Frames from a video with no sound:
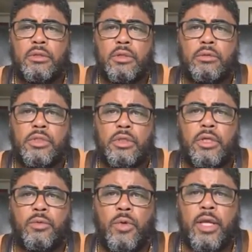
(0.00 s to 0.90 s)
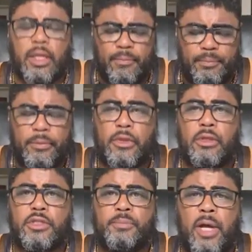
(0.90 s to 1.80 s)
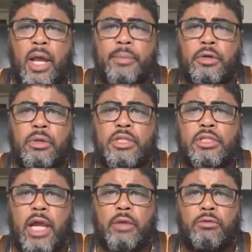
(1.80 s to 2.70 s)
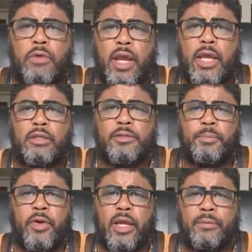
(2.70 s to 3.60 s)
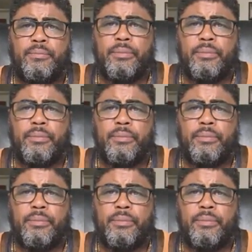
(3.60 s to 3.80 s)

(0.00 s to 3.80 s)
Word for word: So to the wicked, this Bible is like raid spray.